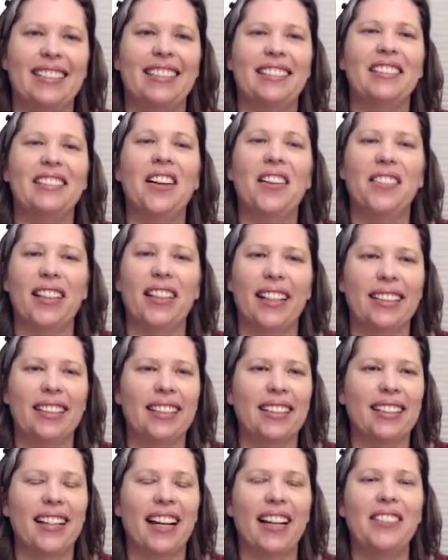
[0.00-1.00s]
Love it.
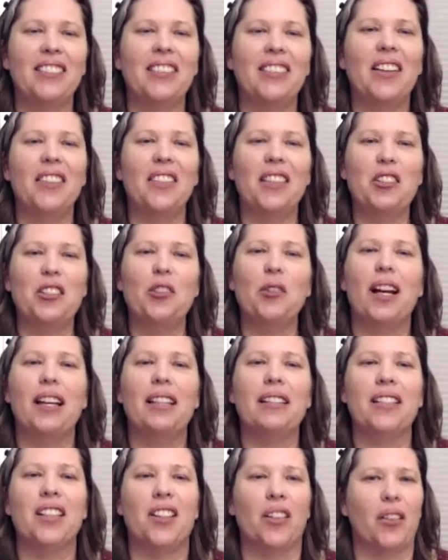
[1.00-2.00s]
I love that you
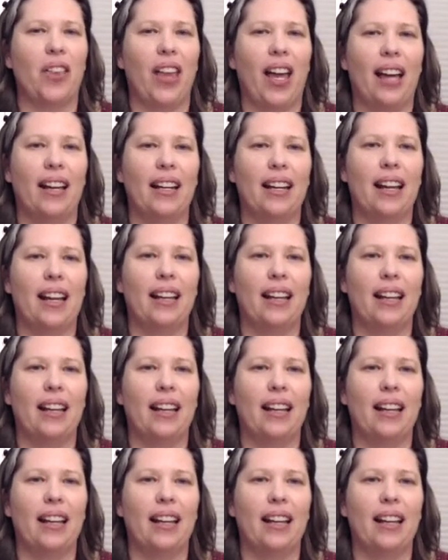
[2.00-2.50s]
guys know that.